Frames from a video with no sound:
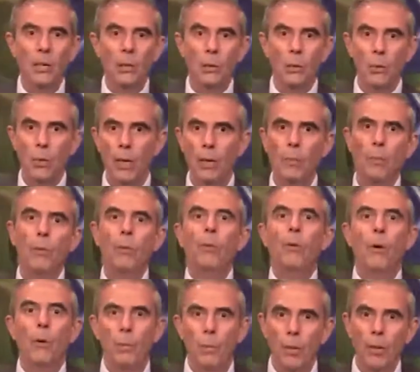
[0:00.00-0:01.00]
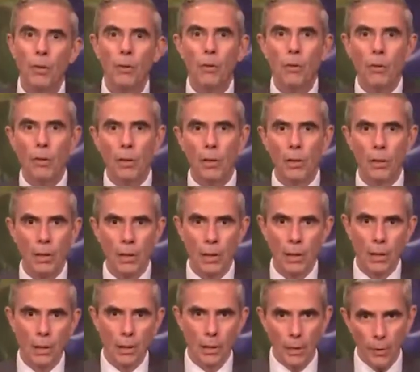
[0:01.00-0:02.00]
We open the door
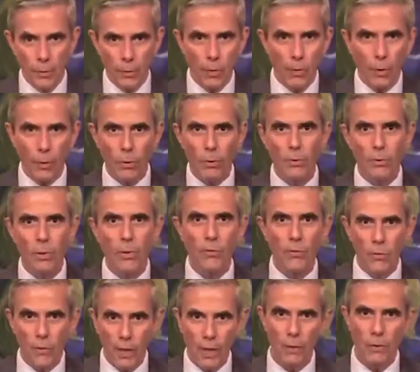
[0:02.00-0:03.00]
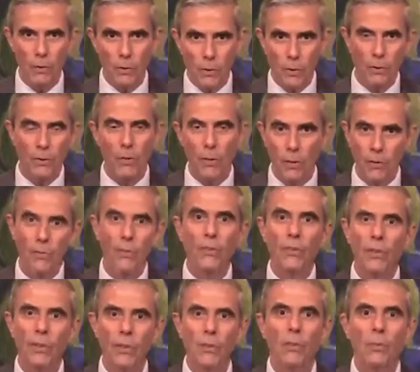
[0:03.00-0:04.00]
for those fears to surface
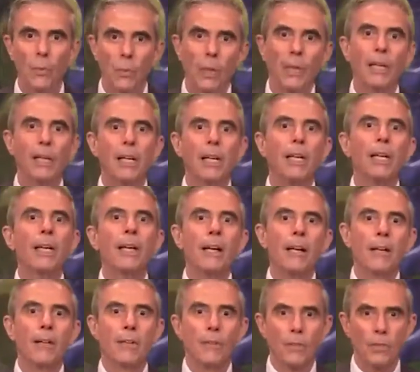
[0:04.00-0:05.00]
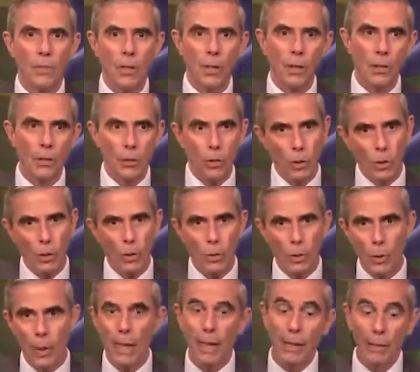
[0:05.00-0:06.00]
and to really start
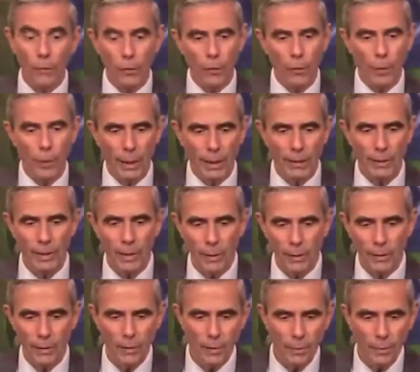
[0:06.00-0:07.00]
to influence us.